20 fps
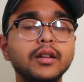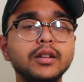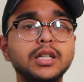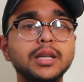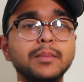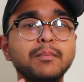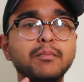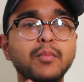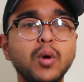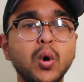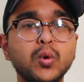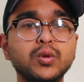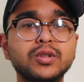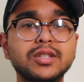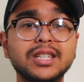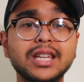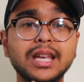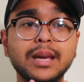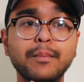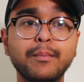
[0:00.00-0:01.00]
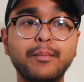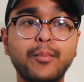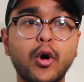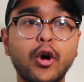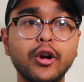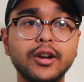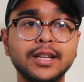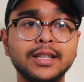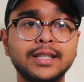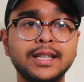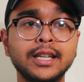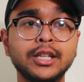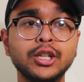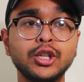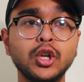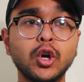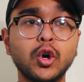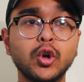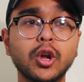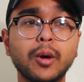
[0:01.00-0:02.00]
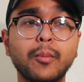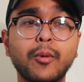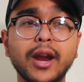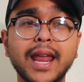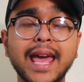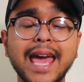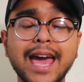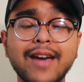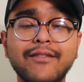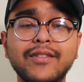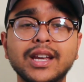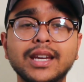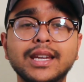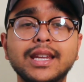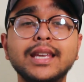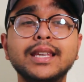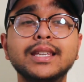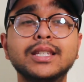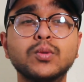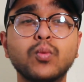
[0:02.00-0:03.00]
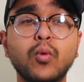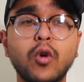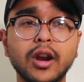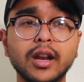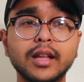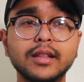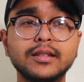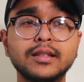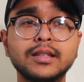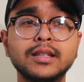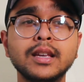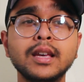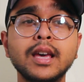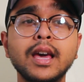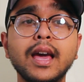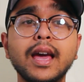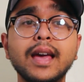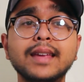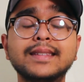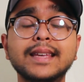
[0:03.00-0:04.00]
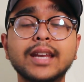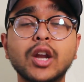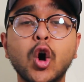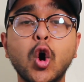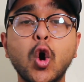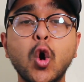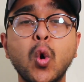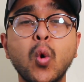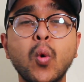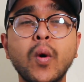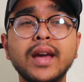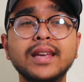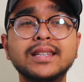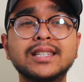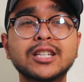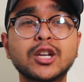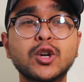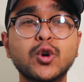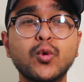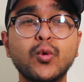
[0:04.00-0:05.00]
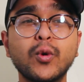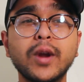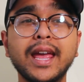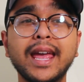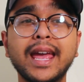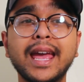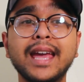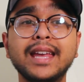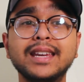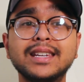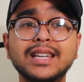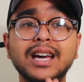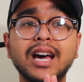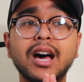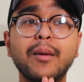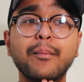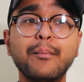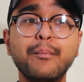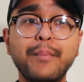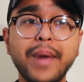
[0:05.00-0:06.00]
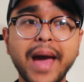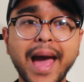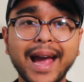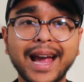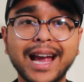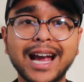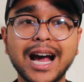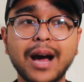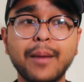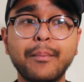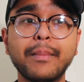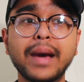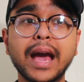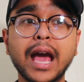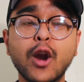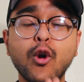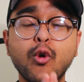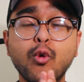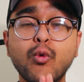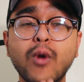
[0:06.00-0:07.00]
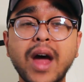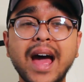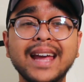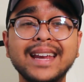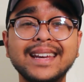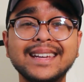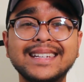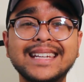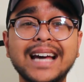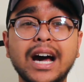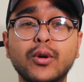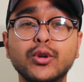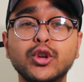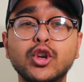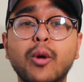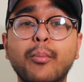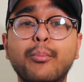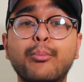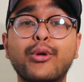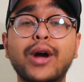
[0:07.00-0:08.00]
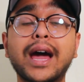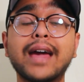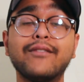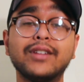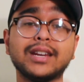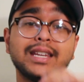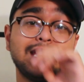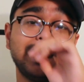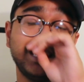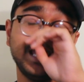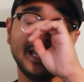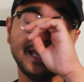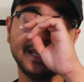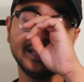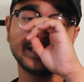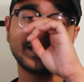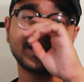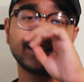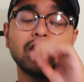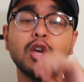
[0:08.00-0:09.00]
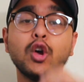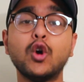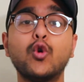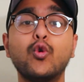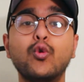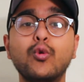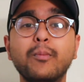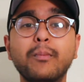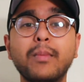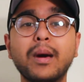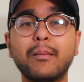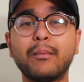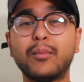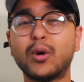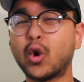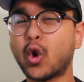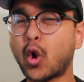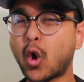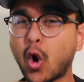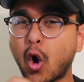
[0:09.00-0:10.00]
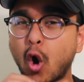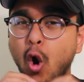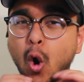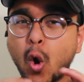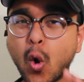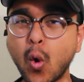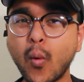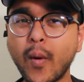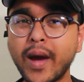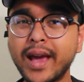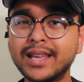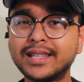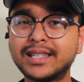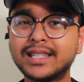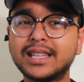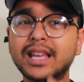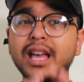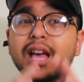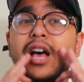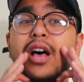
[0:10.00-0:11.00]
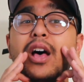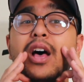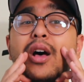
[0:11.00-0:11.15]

The most important thing to note about having these wallets is that always create a backup and write down your private keys. Remember, always